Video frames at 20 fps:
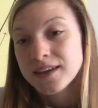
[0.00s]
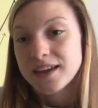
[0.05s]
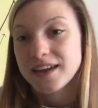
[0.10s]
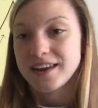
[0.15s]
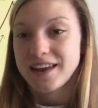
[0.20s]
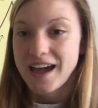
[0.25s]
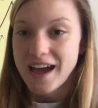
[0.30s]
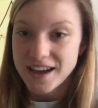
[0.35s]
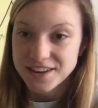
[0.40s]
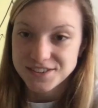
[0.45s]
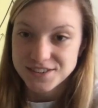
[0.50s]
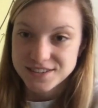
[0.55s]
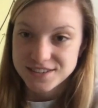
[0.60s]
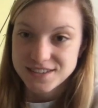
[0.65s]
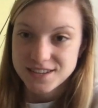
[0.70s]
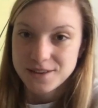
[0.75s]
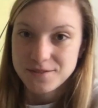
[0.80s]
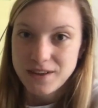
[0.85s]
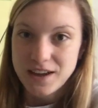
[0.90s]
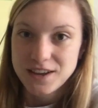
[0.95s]
an
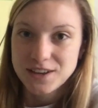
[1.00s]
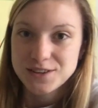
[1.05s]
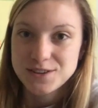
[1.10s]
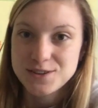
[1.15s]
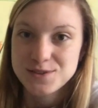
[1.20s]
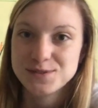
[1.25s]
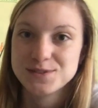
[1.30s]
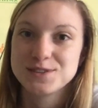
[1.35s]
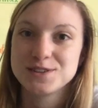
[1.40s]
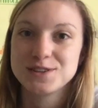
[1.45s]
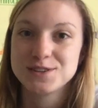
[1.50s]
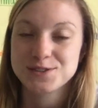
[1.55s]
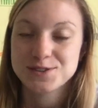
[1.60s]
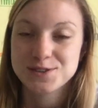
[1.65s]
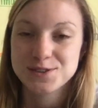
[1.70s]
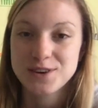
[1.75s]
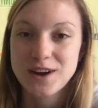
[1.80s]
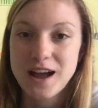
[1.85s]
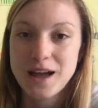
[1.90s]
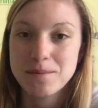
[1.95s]
adjective I could use to
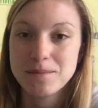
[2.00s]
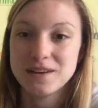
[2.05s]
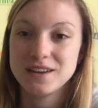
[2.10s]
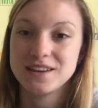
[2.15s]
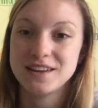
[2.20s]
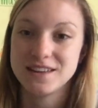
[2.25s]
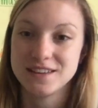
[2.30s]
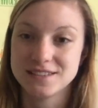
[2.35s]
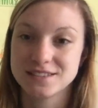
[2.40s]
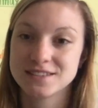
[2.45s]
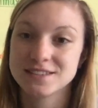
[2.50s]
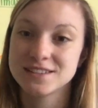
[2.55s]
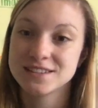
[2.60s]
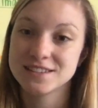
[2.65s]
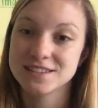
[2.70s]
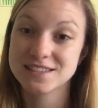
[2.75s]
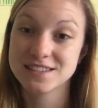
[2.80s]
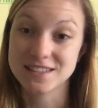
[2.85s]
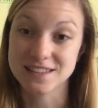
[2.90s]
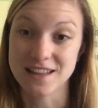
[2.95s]
describe it is
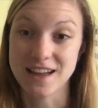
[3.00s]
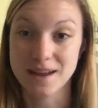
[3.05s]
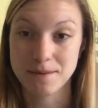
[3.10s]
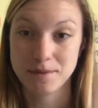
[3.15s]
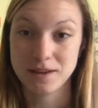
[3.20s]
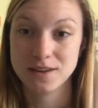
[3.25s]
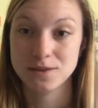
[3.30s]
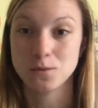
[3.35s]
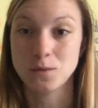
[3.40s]
slimy.